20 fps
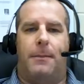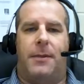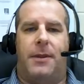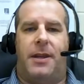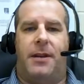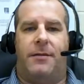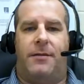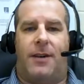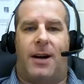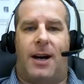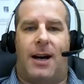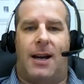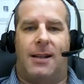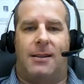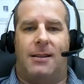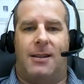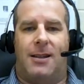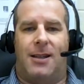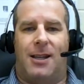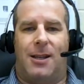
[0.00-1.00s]

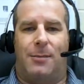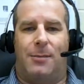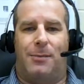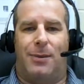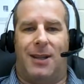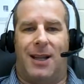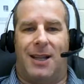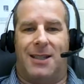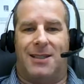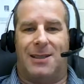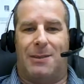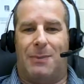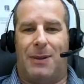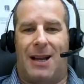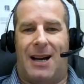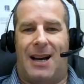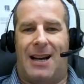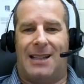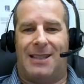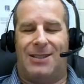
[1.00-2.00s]
divide the blood supply